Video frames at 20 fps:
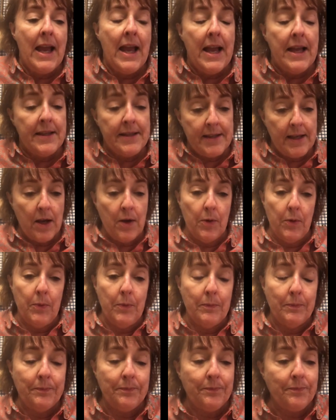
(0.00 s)
So,
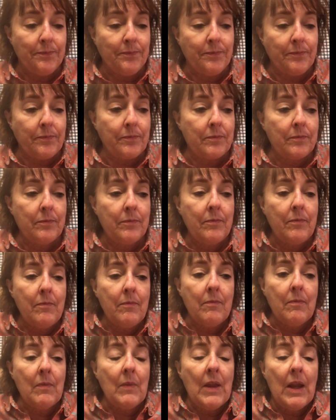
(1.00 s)

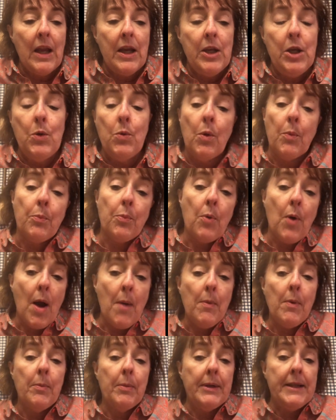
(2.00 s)
you will
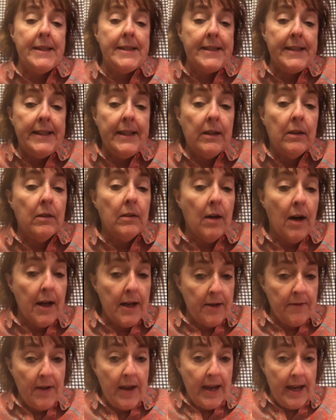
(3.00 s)
probably see a lot
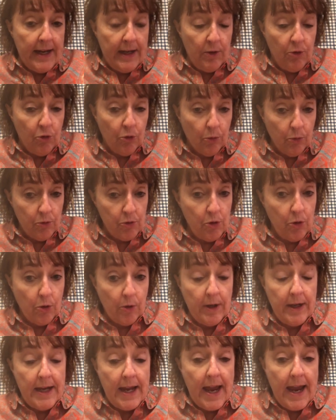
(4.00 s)
of angels
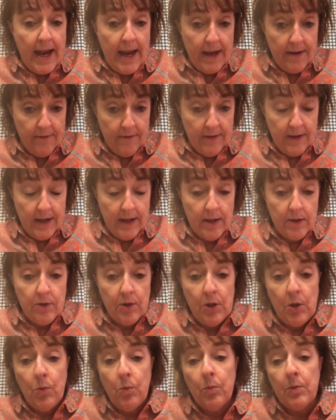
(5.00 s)
during Advent.
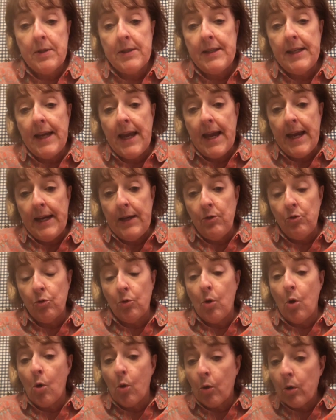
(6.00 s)
You will see
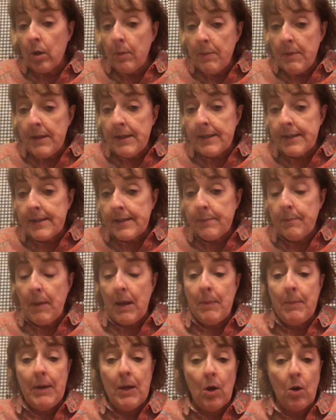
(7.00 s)
angel ornaments,
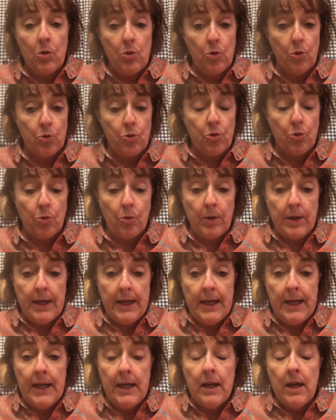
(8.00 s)
maybe on your
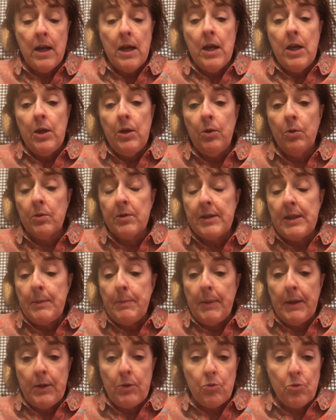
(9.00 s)
tree. You'll see
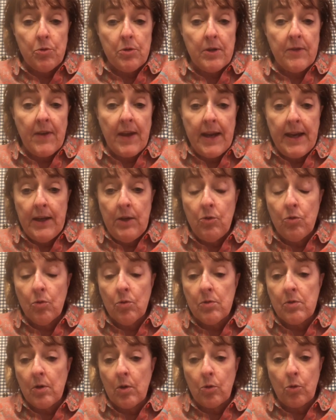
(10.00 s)
pictures of
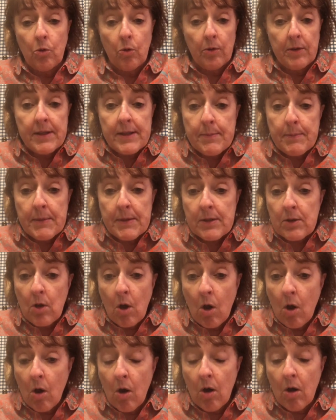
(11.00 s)
angels on Christmas
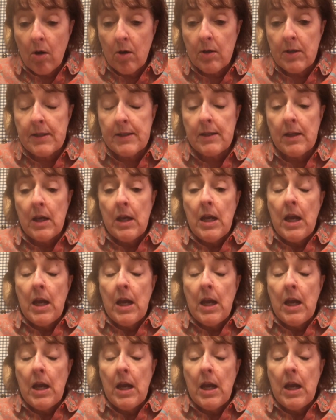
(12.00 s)
cards,